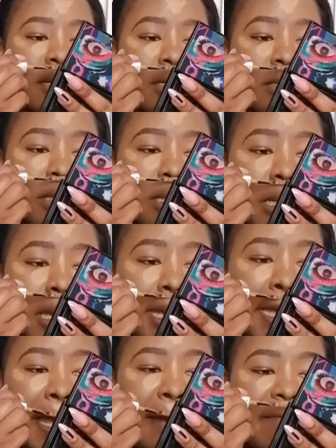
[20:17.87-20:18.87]
and then
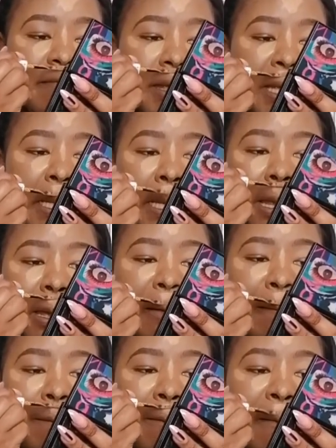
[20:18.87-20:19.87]
I have
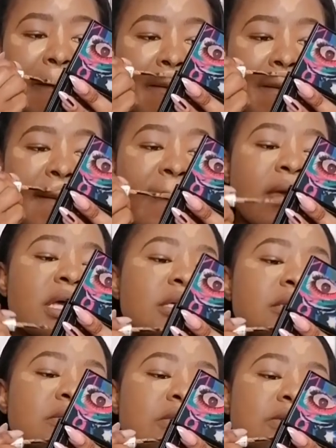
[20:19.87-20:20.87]
enough
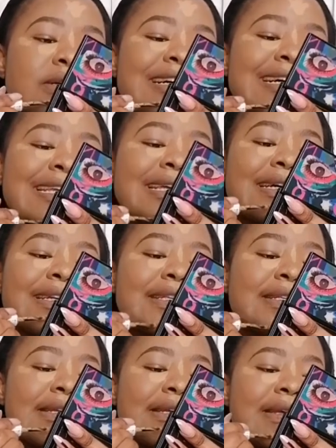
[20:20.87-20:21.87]
to
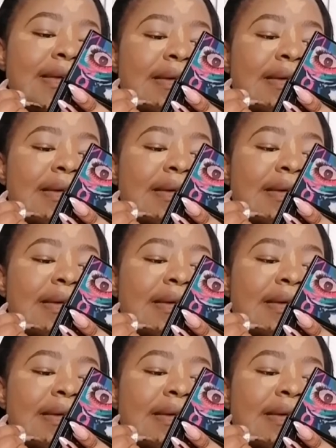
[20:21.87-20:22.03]
highlight